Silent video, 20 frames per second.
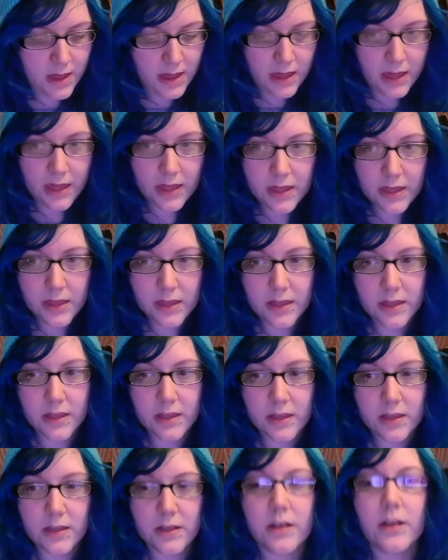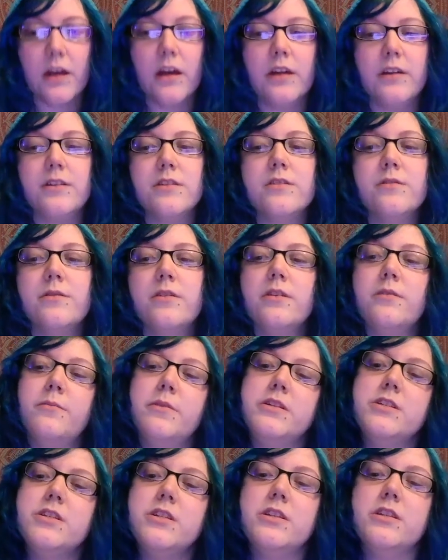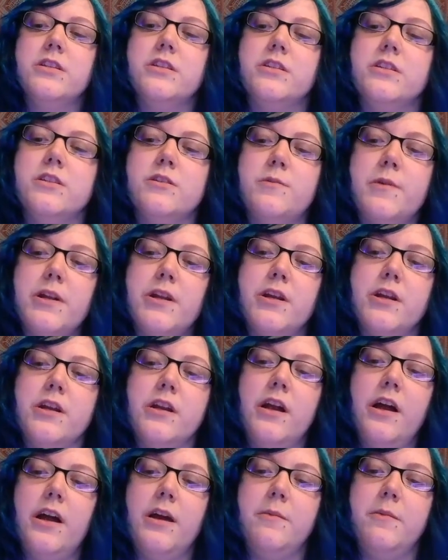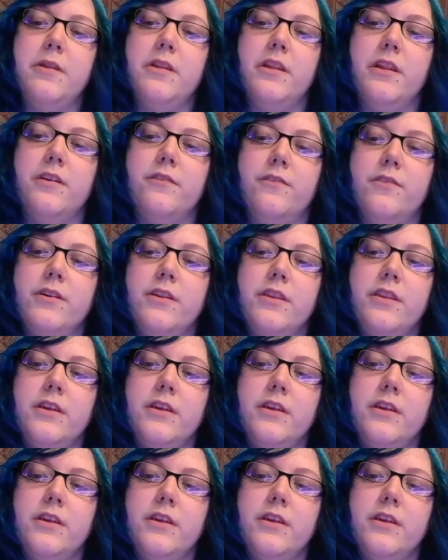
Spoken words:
And I just want to mention this sweater I'm in love with.